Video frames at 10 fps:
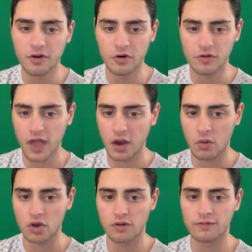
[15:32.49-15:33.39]
Thursday
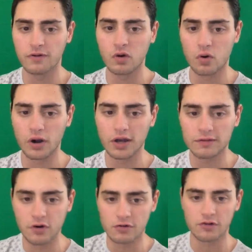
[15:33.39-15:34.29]
where you have
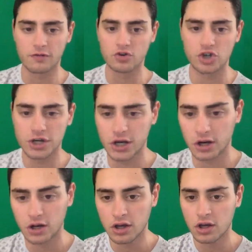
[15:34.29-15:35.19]
Oregon versus Virginia.